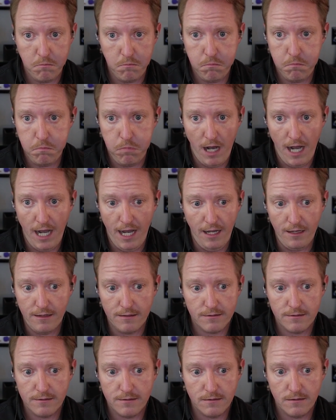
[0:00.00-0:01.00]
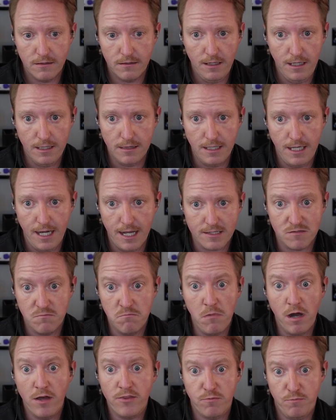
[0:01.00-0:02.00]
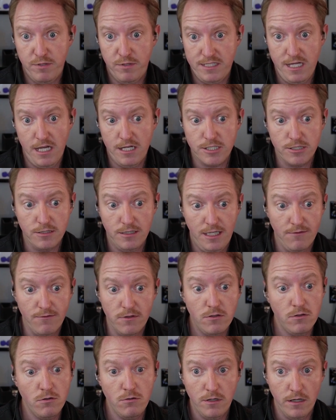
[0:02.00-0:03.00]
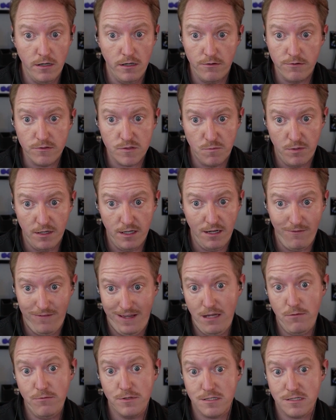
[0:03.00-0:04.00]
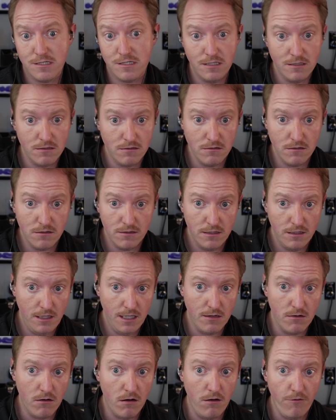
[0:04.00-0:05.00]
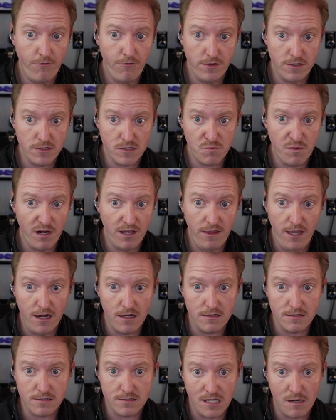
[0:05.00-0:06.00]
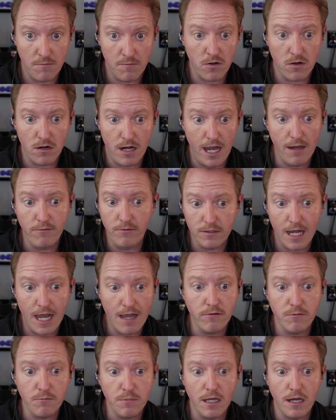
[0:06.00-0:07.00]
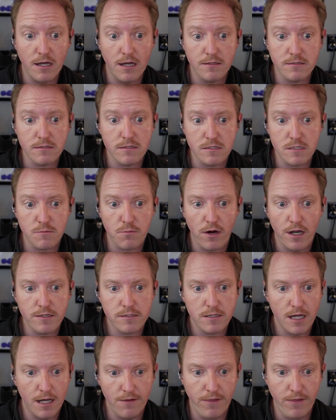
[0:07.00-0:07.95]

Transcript: by in the next month potentially. Even who knows? But if he was still in office by the end of the summer, I would be honestly surprised. I